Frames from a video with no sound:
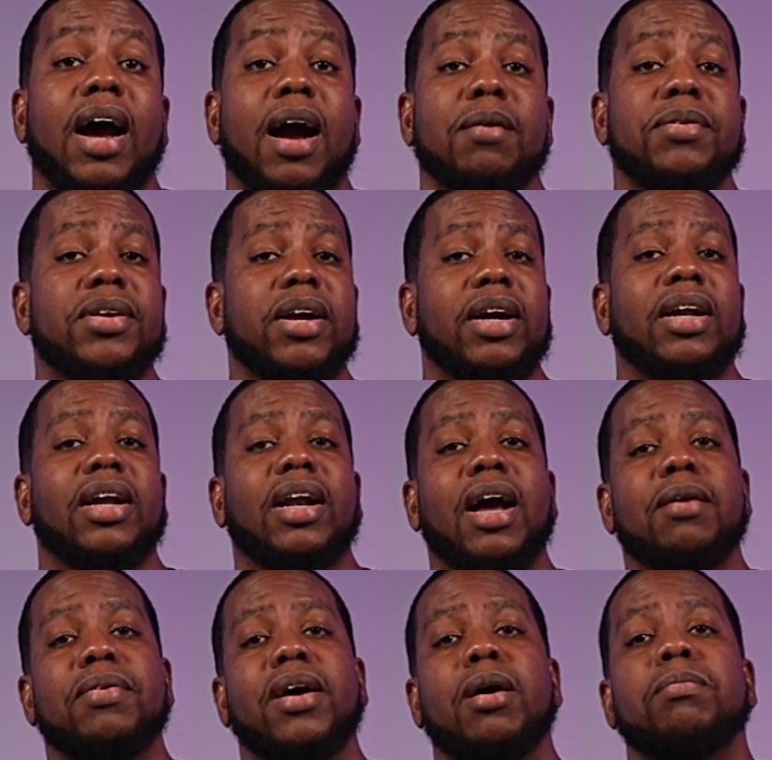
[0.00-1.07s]
I've seen and
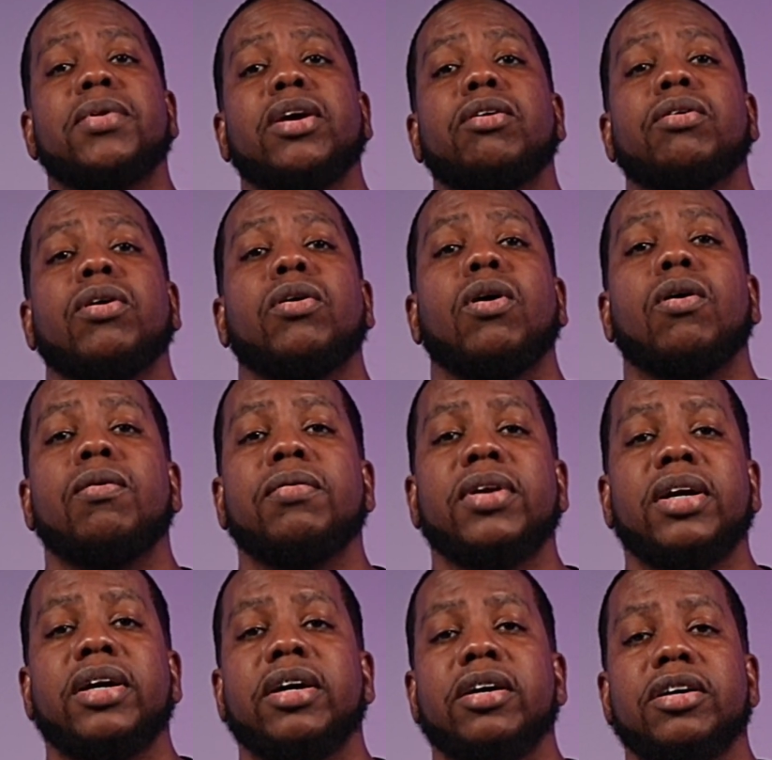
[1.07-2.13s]
I've helped it grow over
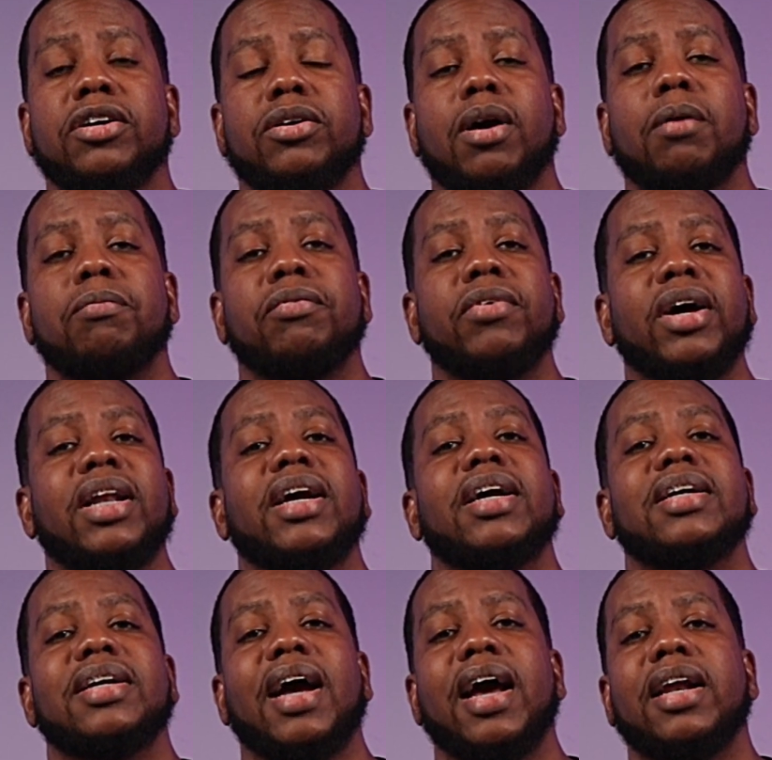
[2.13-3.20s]
the years, so I'm really
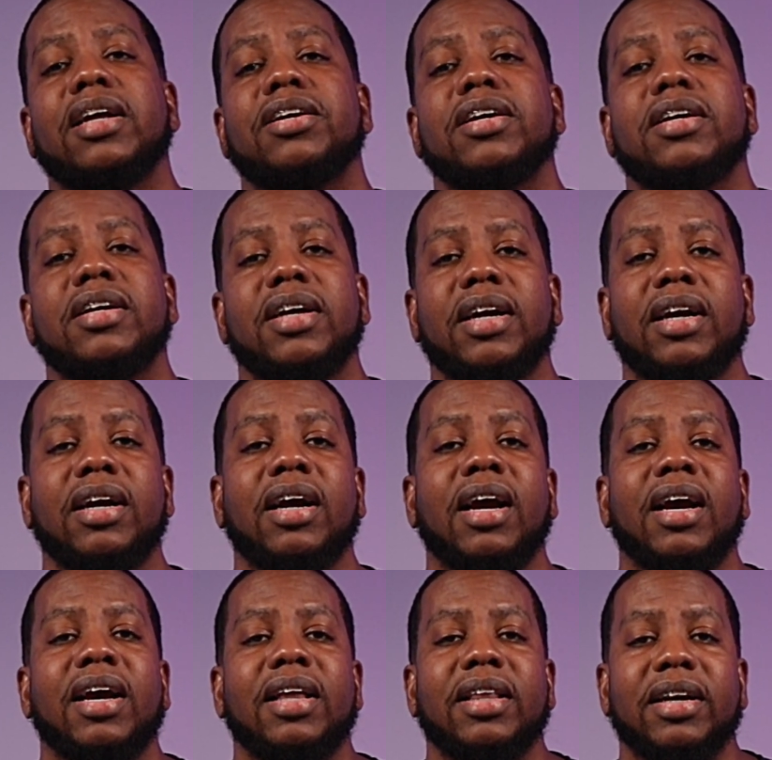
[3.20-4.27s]
excited to see
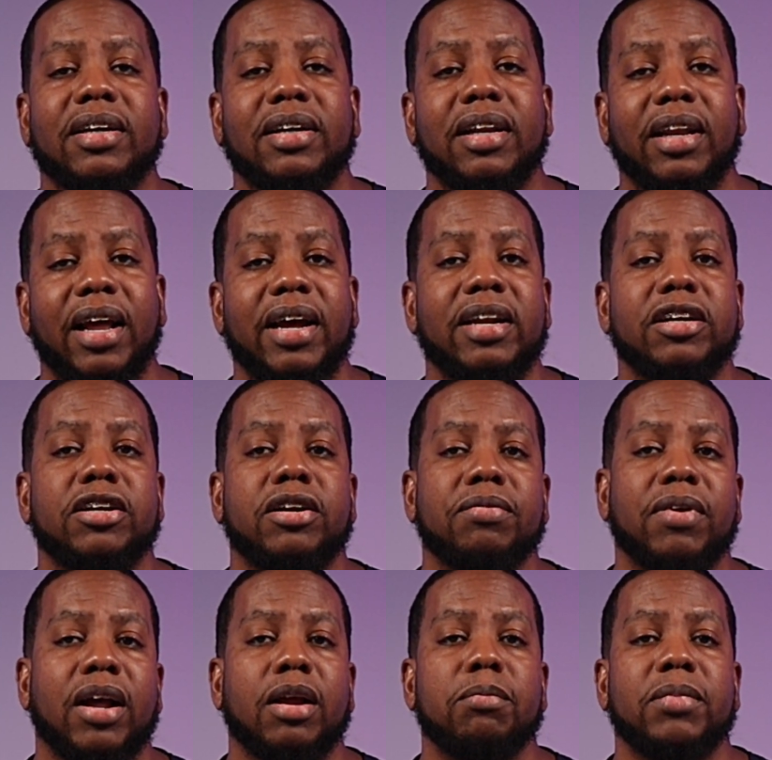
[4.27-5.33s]
these latest
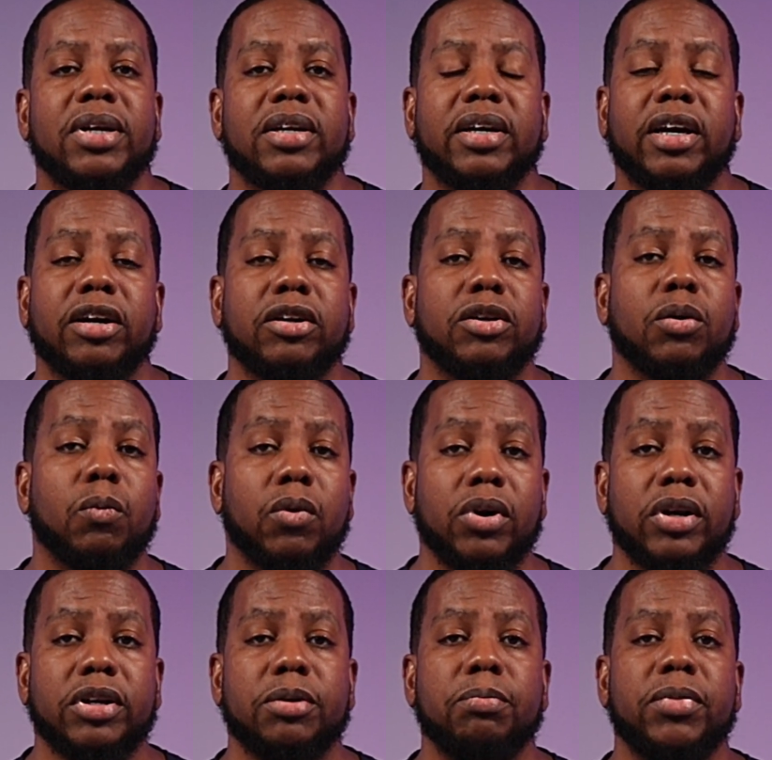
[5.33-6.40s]
developments geared
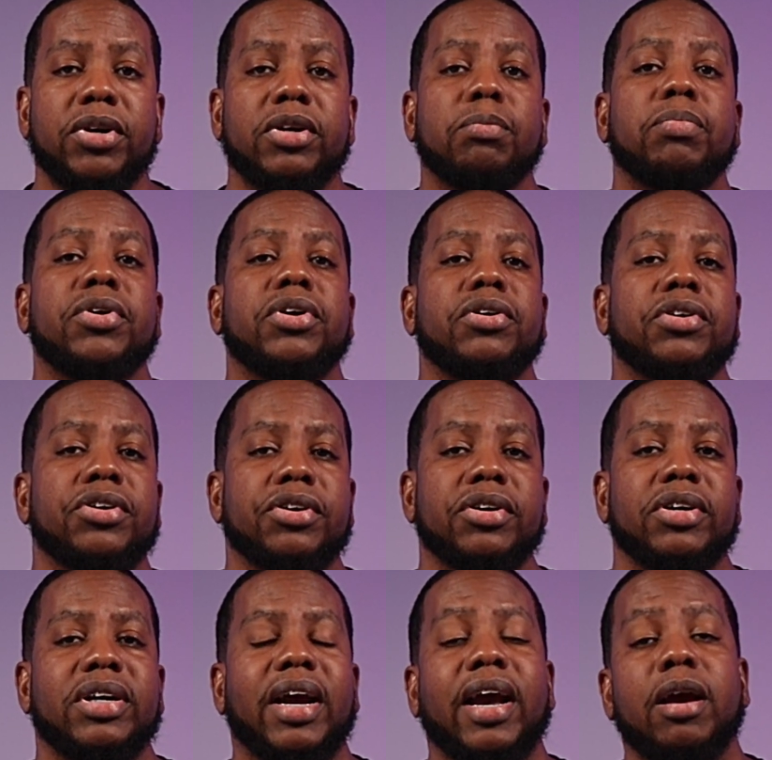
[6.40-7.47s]
towards music
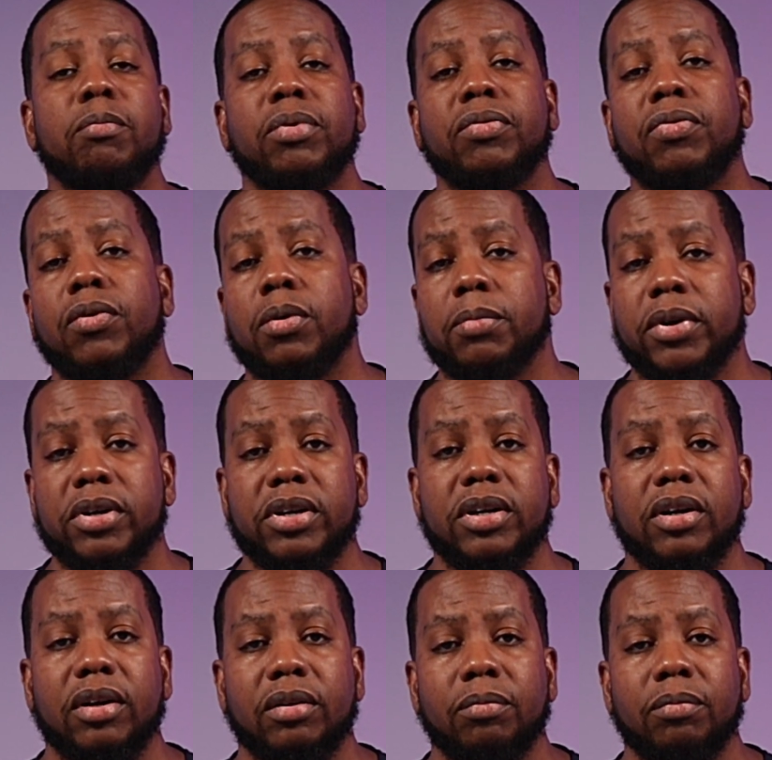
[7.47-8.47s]
producers and performers.